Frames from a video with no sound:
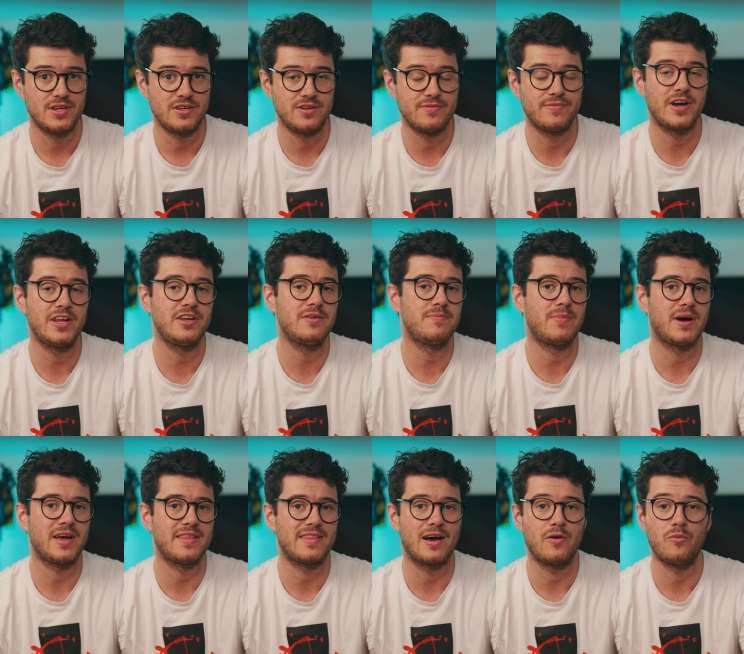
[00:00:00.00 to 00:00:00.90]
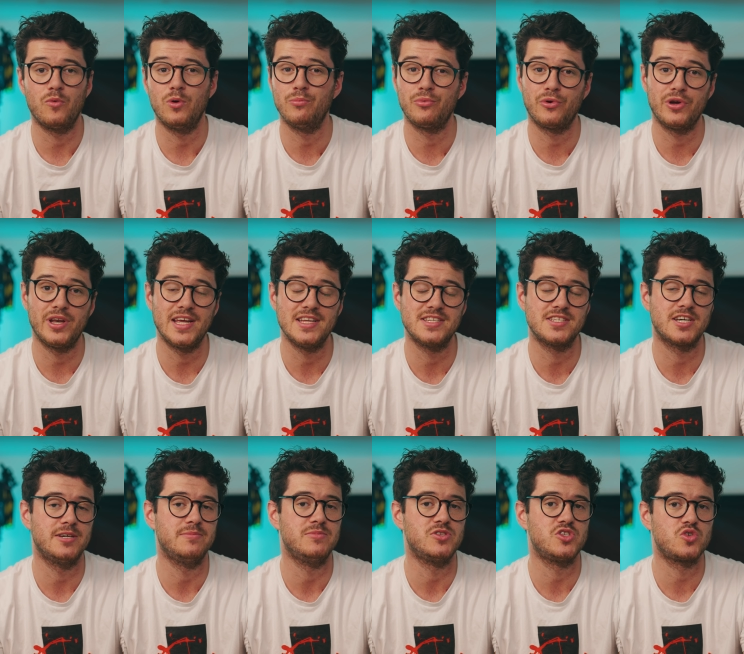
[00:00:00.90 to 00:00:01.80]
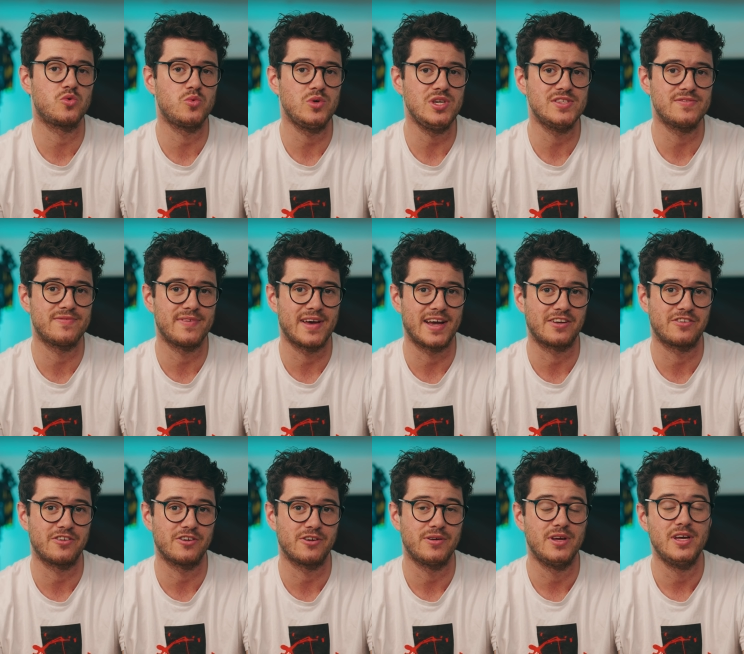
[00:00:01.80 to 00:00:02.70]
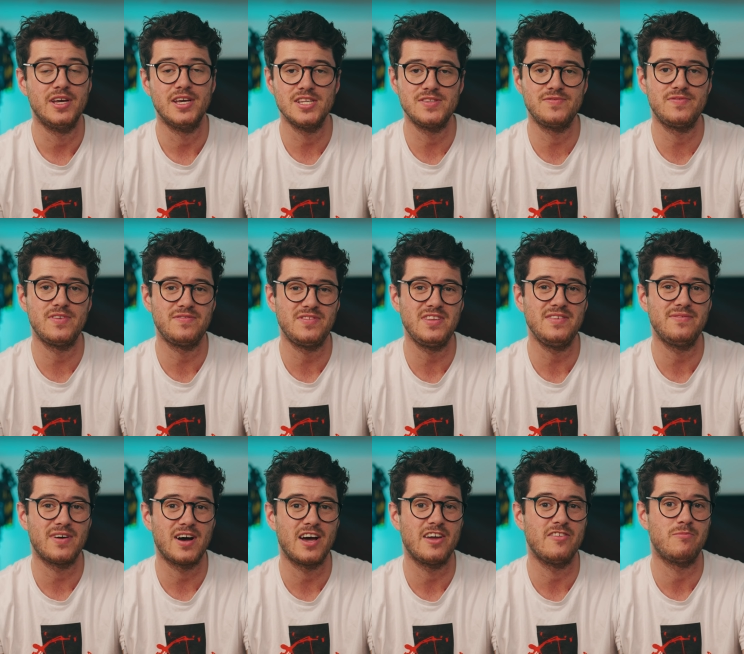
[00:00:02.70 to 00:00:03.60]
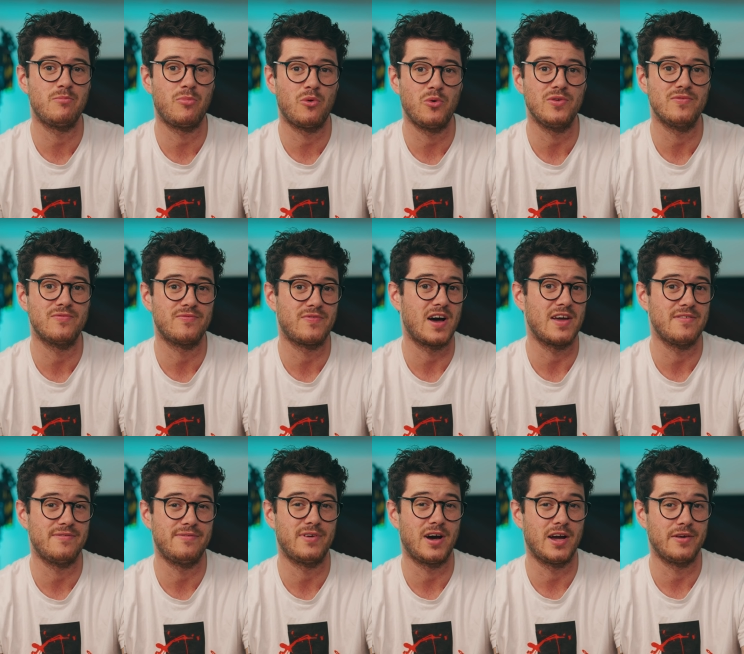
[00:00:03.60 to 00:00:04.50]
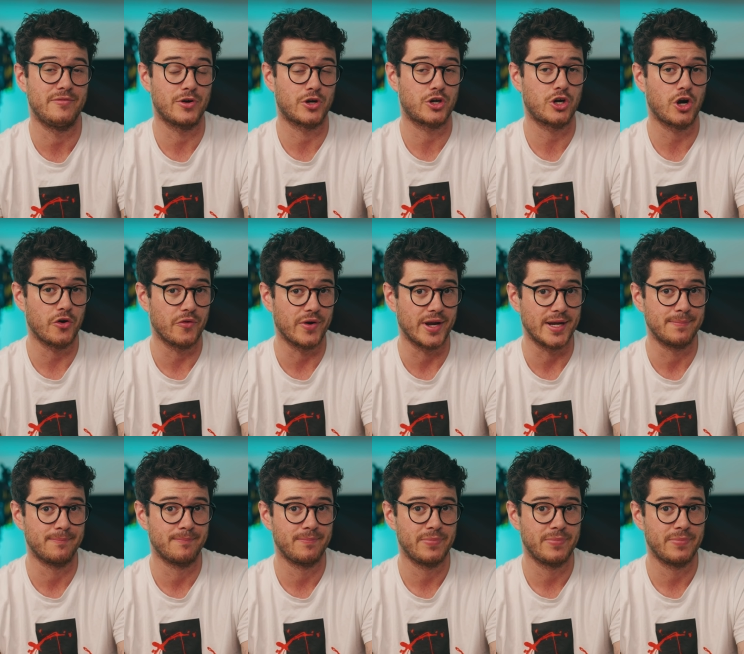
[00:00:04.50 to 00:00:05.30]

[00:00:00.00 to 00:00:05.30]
divided by that 1.8 times squeeze factor is 55.55 recurring.